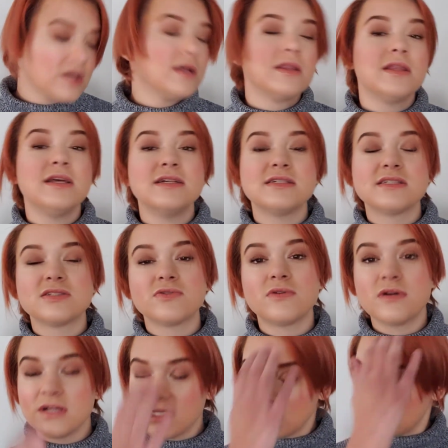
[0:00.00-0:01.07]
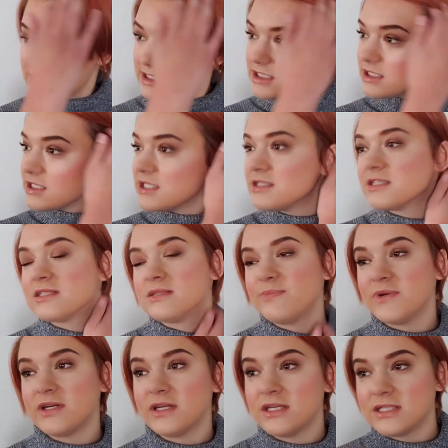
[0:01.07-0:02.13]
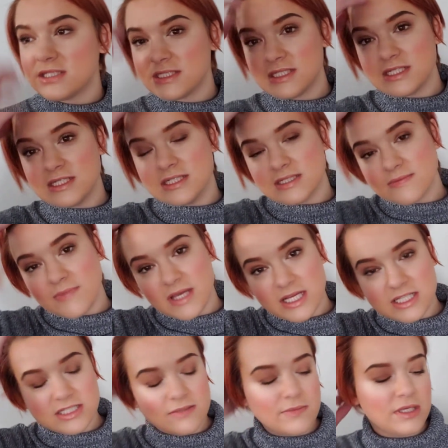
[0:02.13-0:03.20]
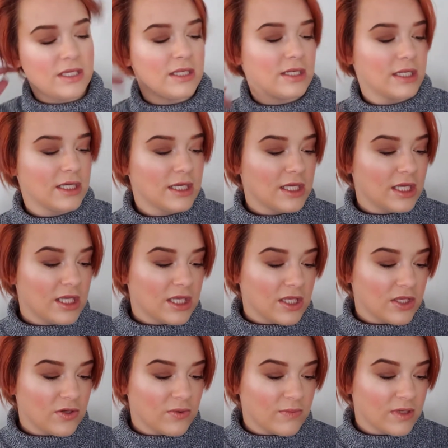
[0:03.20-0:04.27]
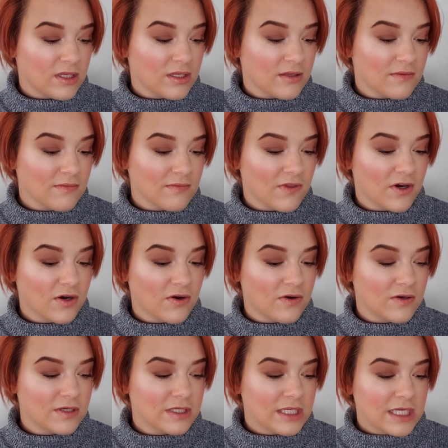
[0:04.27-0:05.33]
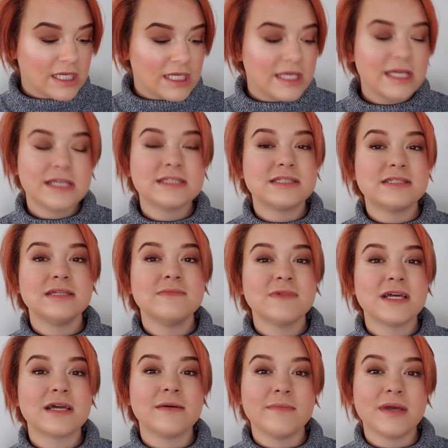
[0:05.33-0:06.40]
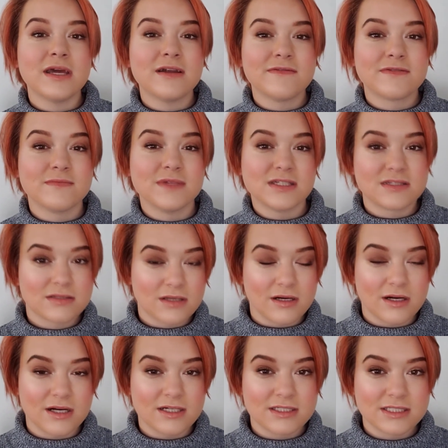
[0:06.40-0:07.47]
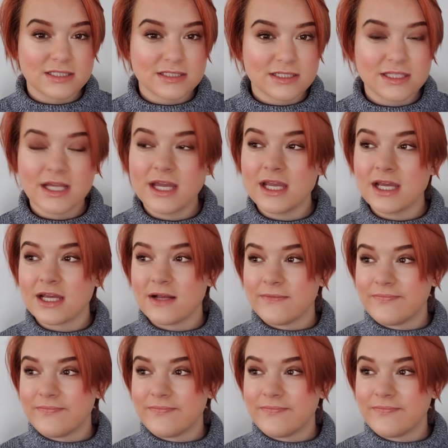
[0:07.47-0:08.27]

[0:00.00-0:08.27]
These stories, these experiences make Jimin human, though. He can seem like a man from the stars. Like,